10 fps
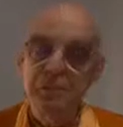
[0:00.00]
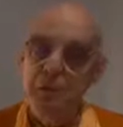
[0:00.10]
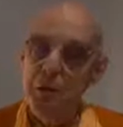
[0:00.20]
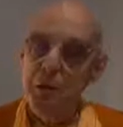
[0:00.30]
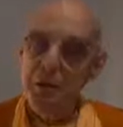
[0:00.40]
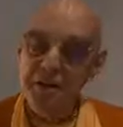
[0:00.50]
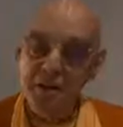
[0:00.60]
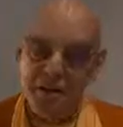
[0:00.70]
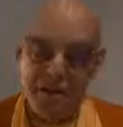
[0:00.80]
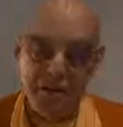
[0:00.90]
are broken,
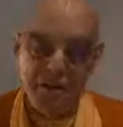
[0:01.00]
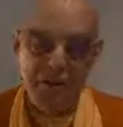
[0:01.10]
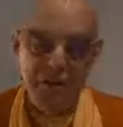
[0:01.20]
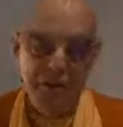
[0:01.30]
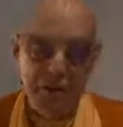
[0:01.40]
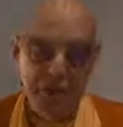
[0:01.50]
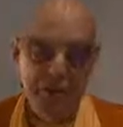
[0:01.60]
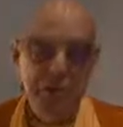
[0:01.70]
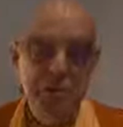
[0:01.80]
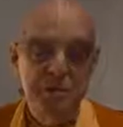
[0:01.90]
the
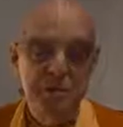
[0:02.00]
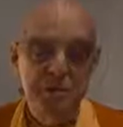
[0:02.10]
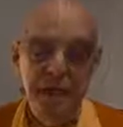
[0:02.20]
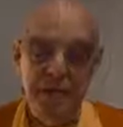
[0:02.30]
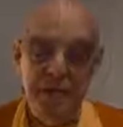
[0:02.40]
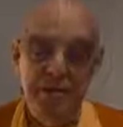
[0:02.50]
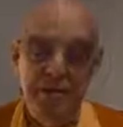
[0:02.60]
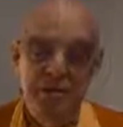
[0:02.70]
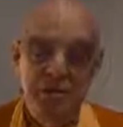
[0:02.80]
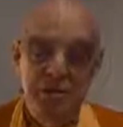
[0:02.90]
appearance of a snake
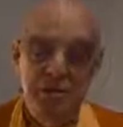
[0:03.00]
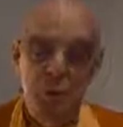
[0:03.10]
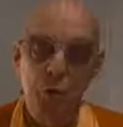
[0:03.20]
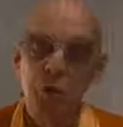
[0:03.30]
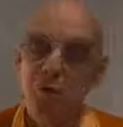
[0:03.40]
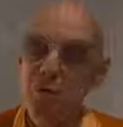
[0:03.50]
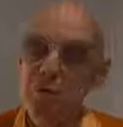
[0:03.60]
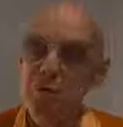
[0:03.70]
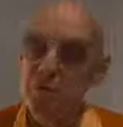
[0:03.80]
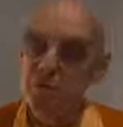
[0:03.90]
is no cause
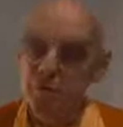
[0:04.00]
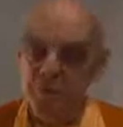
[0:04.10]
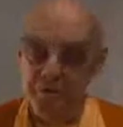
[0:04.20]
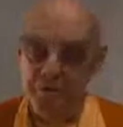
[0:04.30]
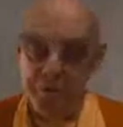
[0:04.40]
for fear.